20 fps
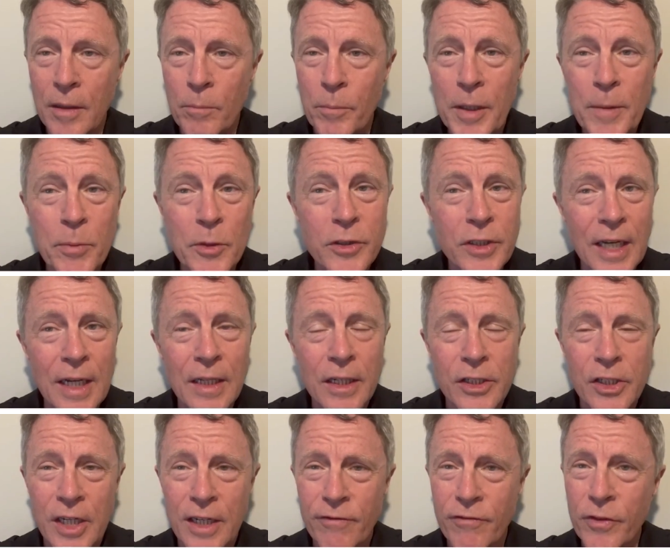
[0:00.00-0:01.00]
People
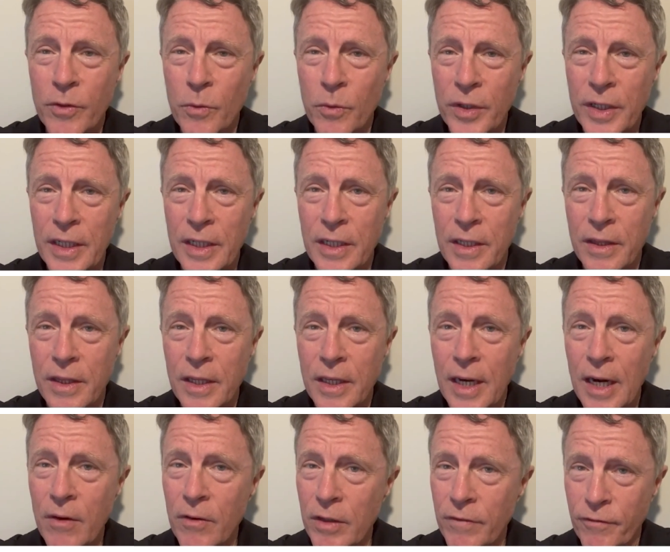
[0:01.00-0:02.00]
tell us every week
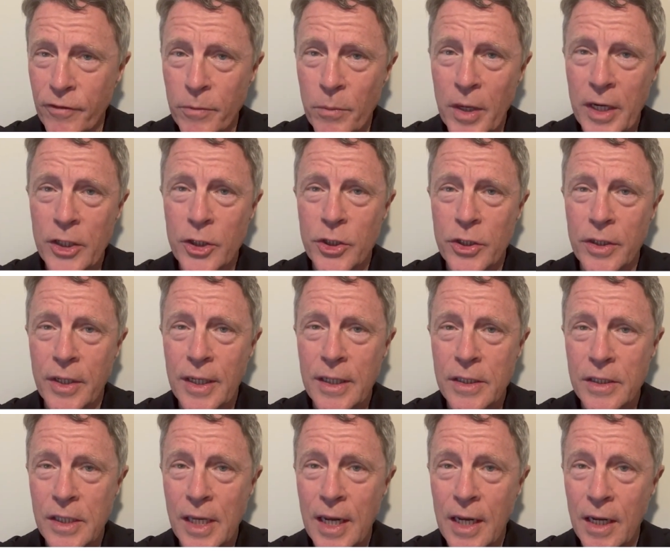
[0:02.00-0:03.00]
that our information
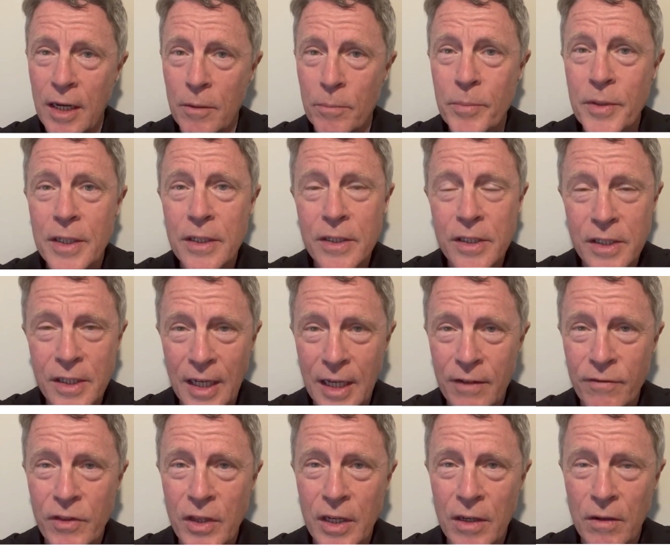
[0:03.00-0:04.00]
has helped
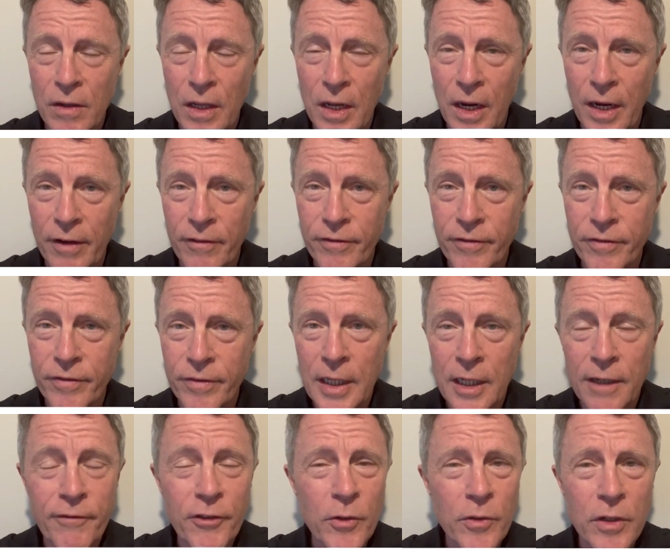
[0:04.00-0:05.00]
save their life.
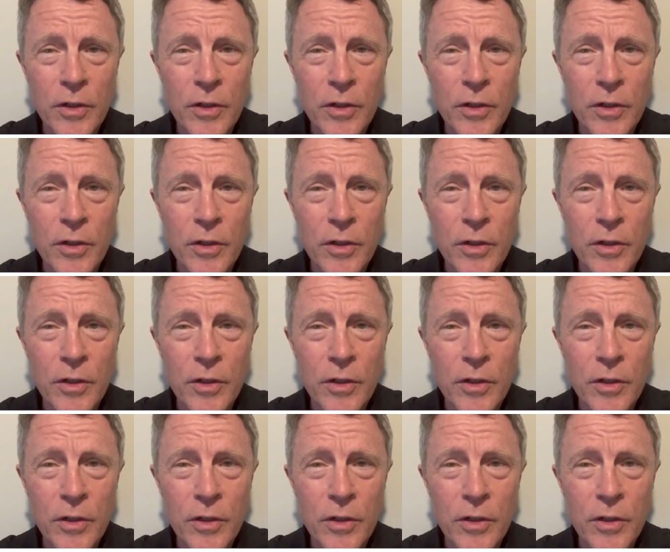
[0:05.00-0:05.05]
If you